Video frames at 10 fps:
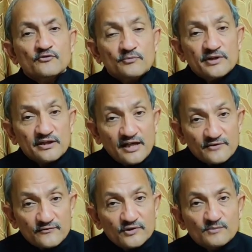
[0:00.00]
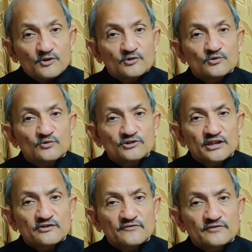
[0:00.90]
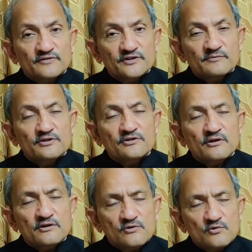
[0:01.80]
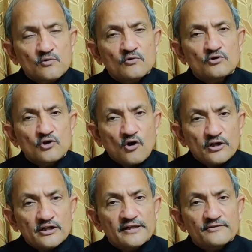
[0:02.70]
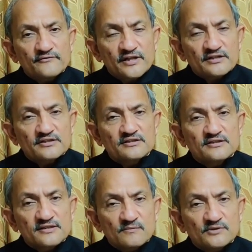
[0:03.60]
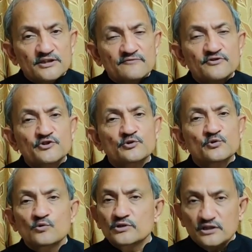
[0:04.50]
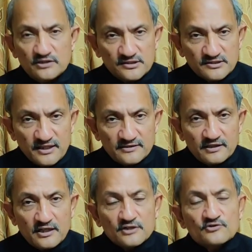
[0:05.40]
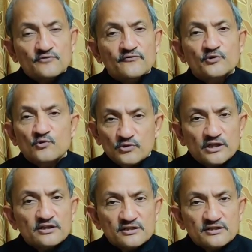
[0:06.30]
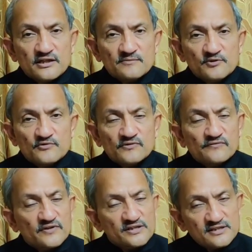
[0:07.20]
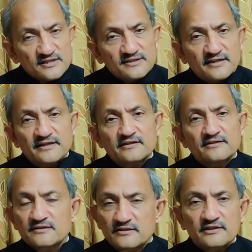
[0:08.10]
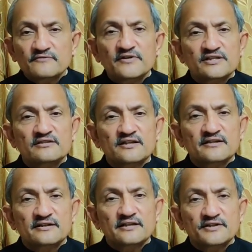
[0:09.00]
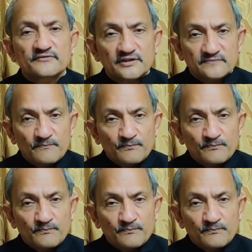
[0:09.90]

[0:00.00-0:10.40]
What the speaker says: So be careful about those kind of investments. Do not invest in something which you don't understand. So if you don't understand mutual funds, that's great. Still invest in an index fund.